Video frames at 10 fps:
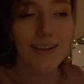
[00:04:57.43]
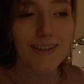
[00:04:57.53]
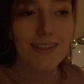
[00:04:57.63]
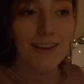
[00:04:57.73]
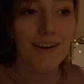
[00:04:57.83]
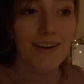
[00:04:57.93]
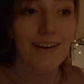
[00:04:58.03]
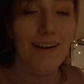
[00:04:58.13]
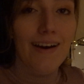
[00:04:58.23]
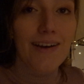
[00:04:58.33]
So
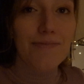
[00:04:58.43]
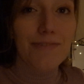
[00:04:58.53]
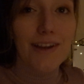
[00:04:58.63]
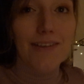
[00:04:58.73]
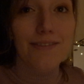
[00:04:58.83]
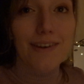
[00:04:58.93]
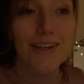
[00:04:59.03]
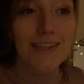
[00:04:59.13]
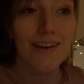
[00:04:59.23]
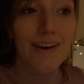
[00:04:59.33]
I am feeling
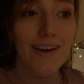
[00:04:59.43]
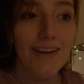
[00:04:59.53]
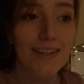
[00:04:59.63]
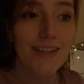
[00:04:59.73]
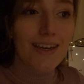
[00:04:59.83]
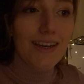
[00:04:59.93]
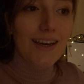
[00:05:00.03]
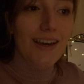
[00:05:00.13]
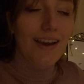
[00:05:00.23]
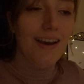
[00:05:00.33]
really tired.
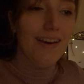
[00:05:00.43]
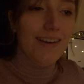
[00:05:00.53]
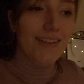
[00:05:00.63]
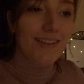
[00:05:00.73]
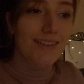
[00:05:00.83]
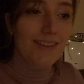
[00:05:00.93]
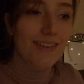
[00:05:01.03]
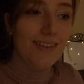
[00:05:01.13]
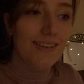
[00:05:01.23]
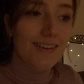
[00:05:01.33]
and
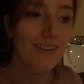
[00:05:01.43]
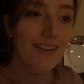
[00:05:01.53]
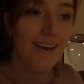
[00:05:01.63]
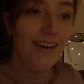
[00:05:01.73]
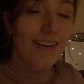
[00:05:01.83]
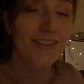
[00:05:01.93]
yeah,